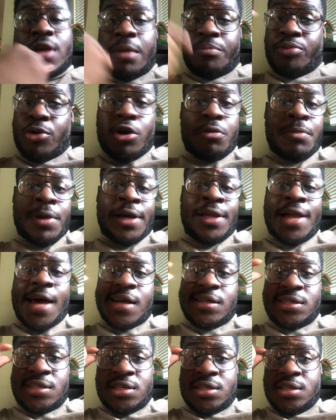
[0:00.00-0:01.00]
I broke my
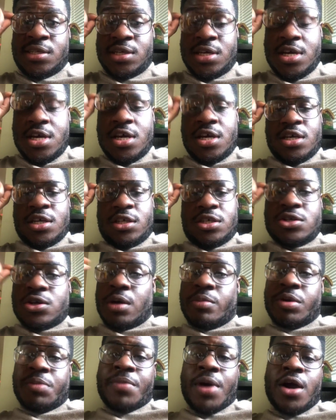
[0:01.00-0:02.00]
glasses, so
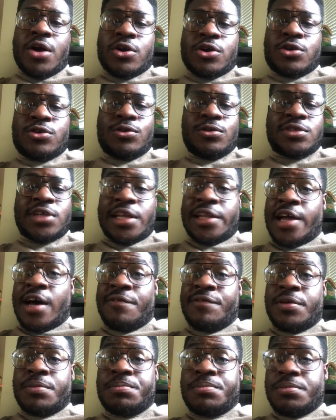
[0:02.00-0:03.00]
I'm in my Urkels. I love
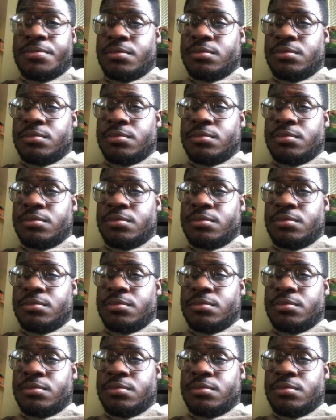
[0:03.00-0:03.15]
them.